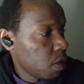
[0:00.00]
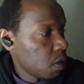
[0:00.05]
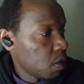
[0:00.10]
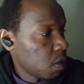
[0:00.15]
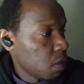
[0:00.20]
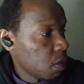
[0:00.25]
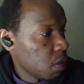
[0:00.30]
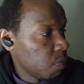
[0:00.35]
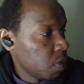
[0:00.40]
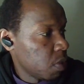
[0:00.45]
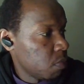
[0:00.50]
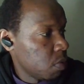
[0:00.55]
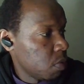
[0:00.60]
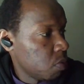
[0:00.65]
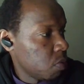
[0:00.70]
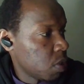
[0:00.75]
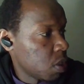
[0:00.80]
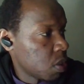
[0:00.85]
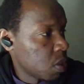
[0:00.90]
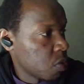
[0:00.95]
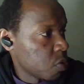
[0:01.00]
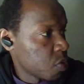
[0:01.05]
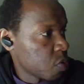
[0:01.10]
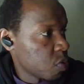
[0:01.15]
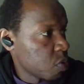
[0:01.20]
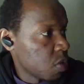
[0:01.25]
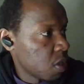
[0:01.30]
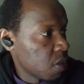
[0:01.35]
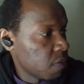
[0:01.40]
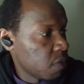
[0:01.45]
Maybe we can also
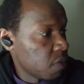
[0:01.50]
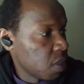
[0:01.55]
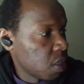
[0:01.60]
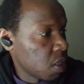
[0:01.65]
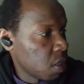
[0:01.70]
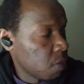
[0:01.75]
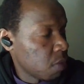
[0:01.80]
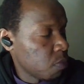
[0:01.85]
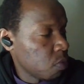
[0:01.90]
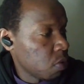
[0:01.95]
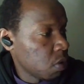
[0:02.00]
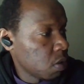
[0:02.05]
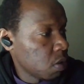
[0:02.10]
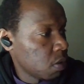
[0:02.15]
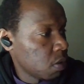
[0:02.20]
have the YAML